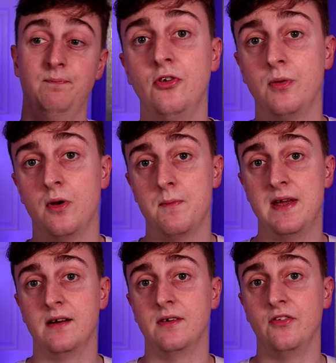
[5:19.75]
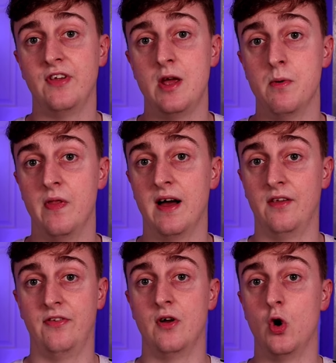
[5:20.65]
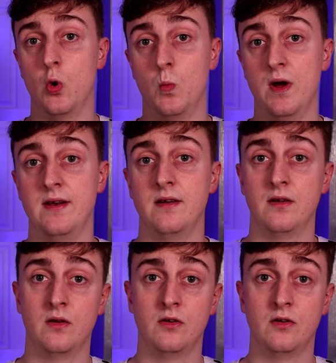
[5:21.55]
Plus we want to make a little table that has the home win,